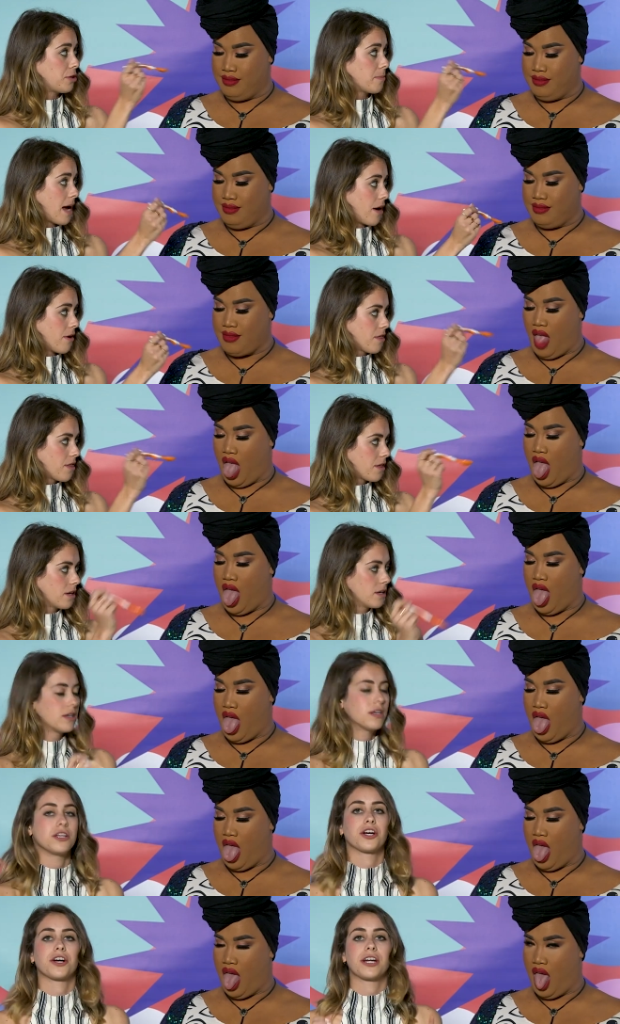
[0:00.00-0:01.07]
Speaker 1: your mouth.
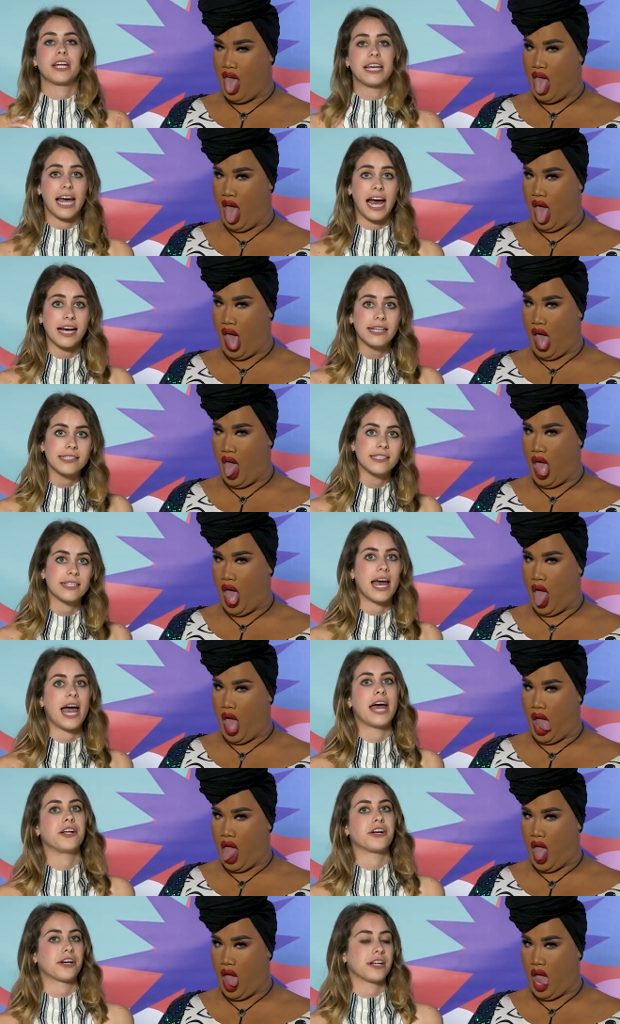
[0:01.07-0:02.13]
You're gonna guess,
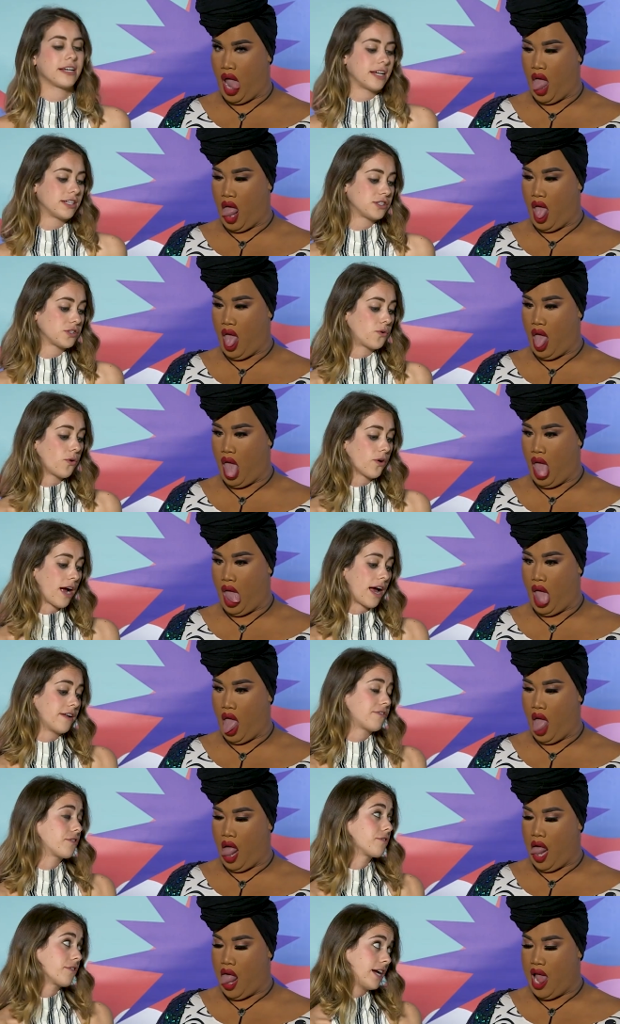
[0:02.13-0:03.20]
and you're gonna get a score out of
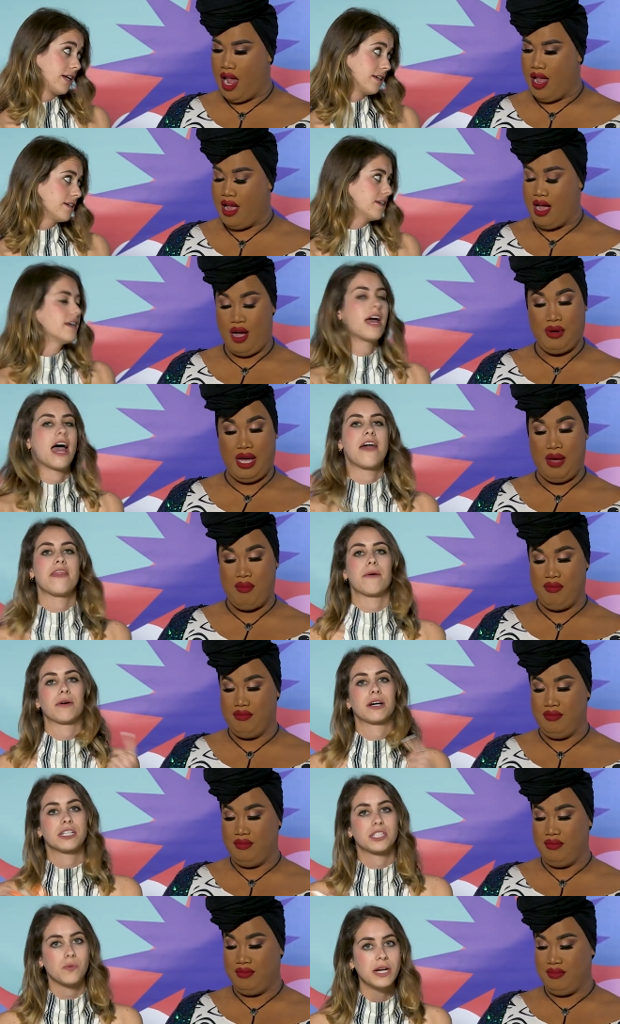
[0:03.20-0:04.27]
three. Okay. And then we're
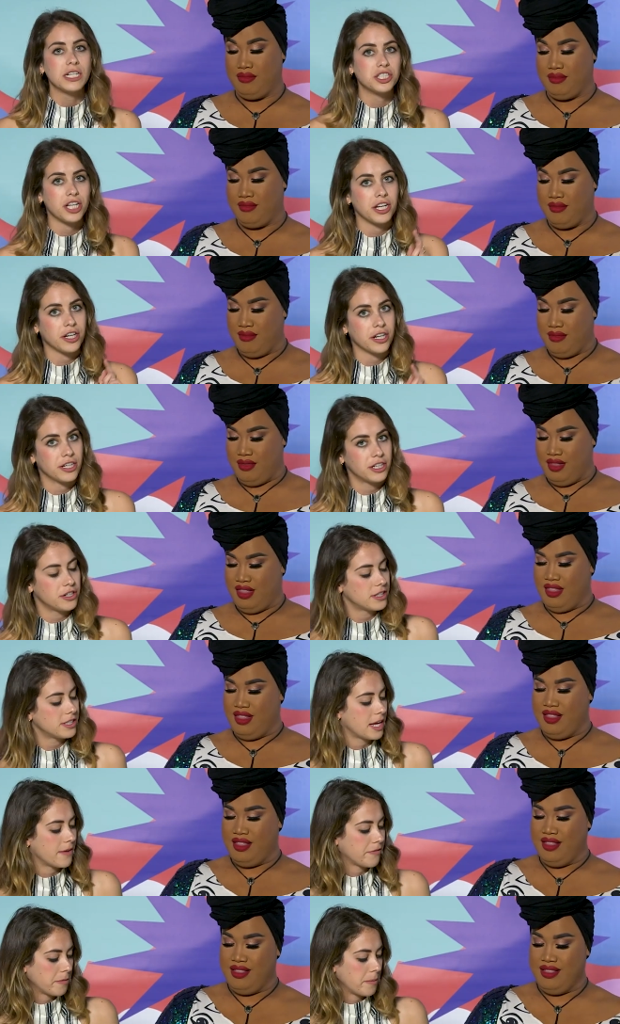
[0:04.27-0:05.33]
gonna switch, and you're gonna do the
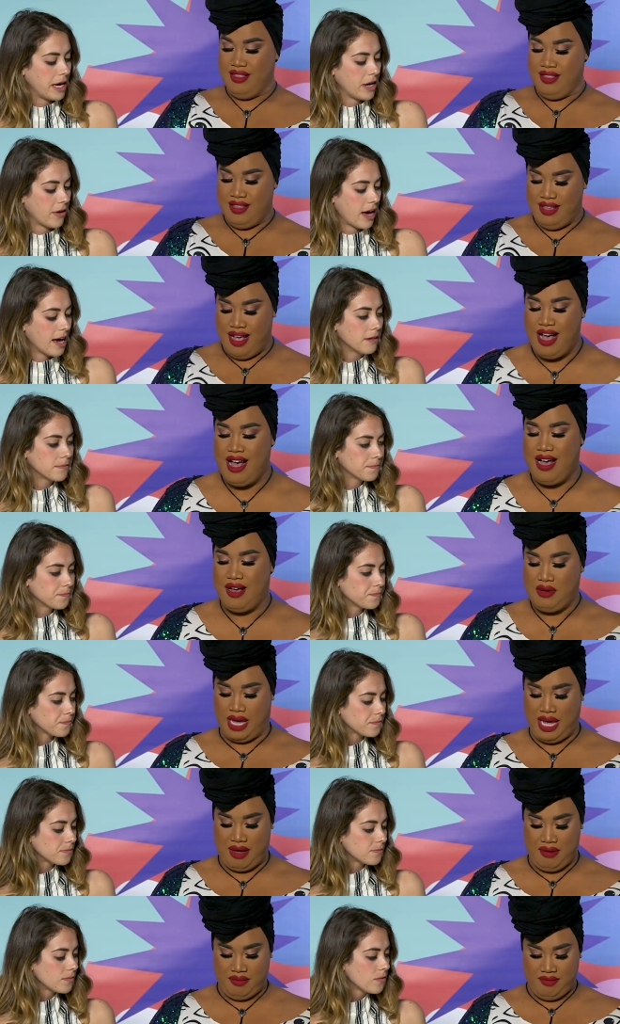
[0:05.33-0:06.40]
same for me, okay? Ah,
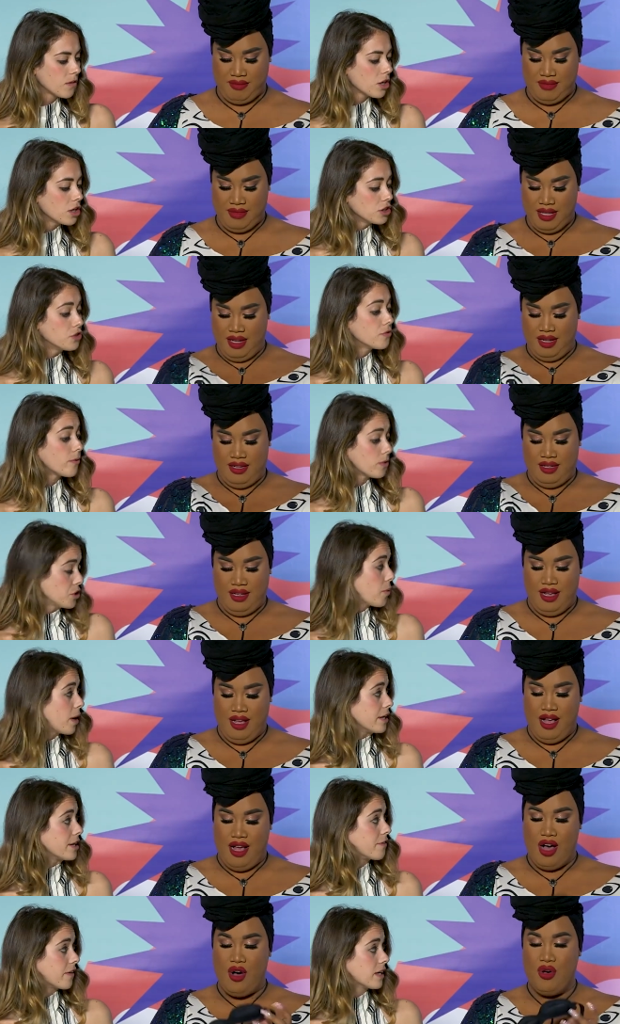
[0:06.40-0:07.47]
okay. You you want to go